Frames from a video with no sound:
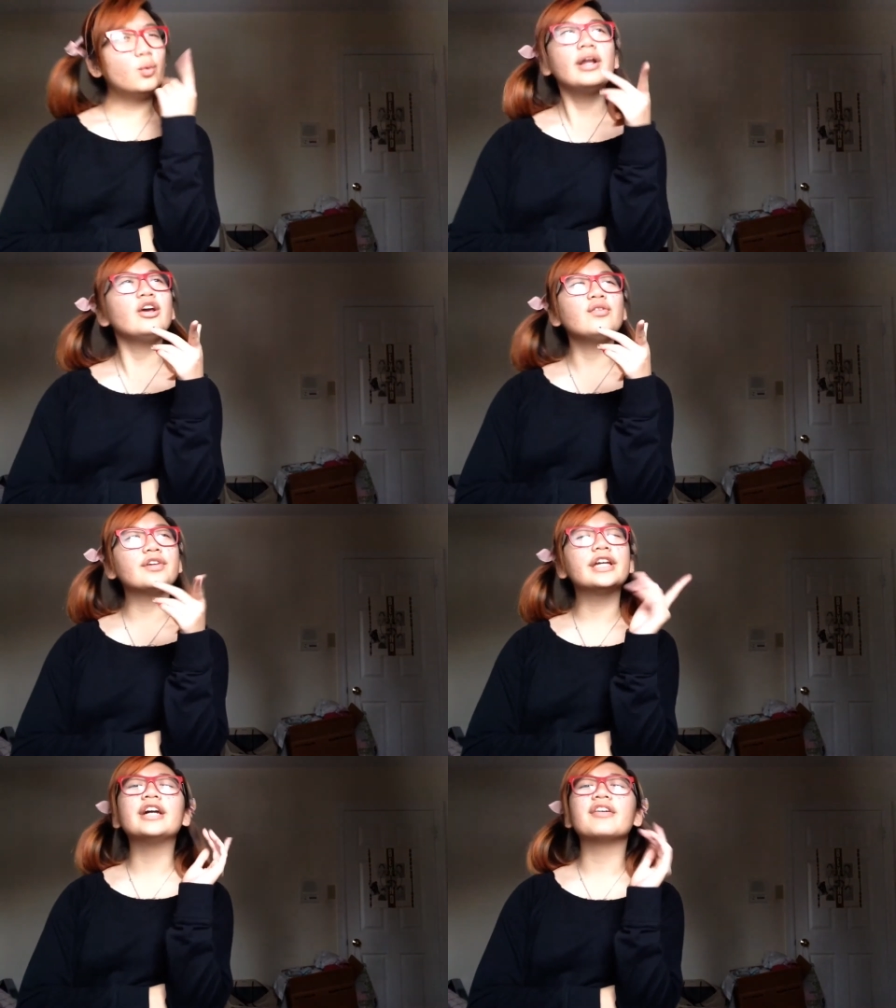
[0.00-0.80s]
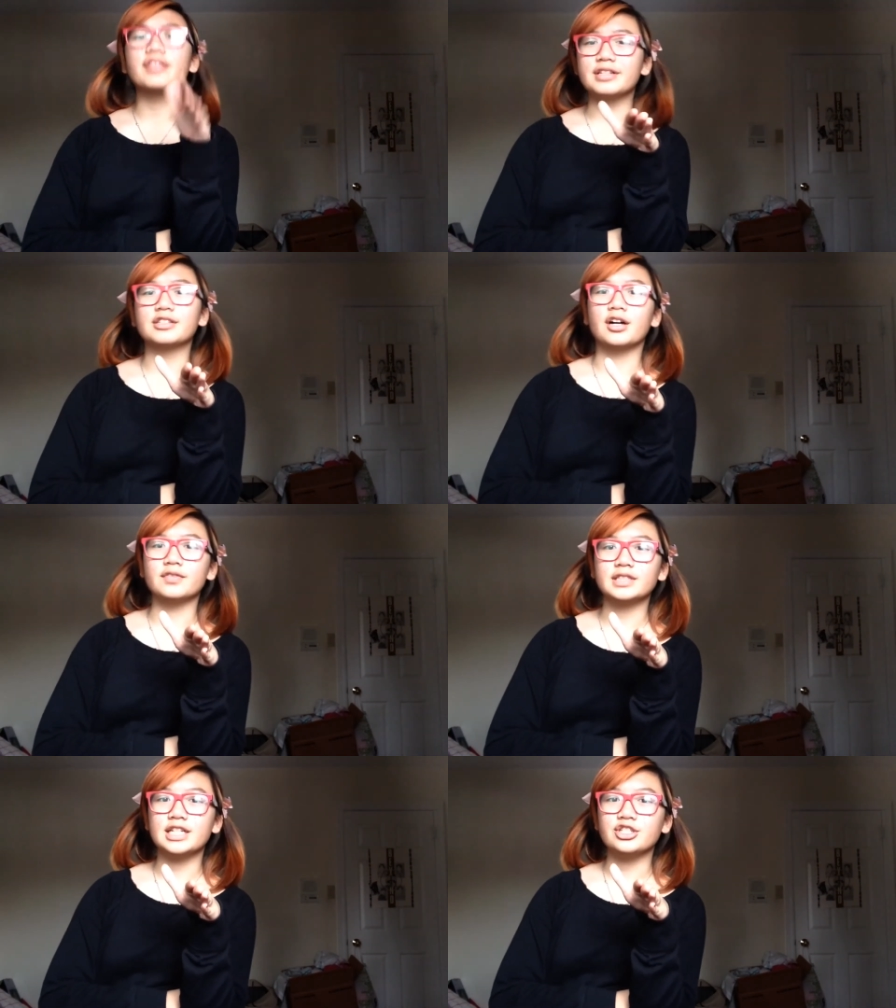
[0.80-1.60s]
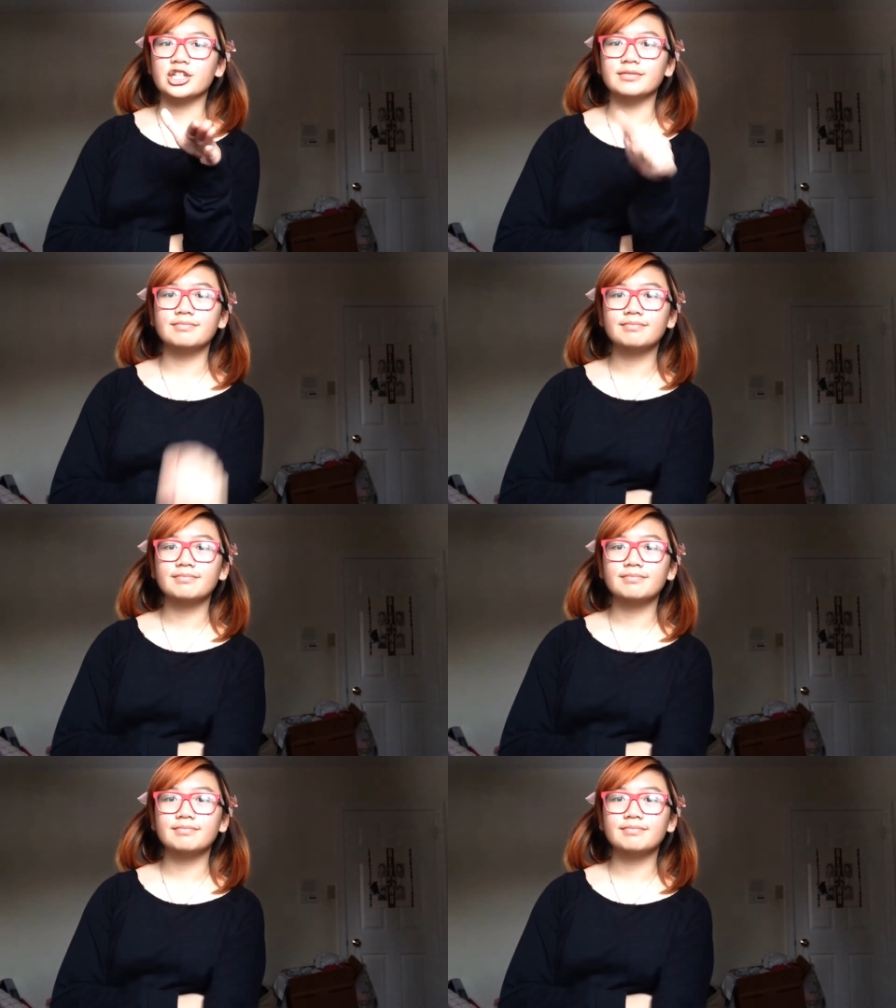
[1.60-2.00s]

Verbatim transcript: when I overhear this conversation.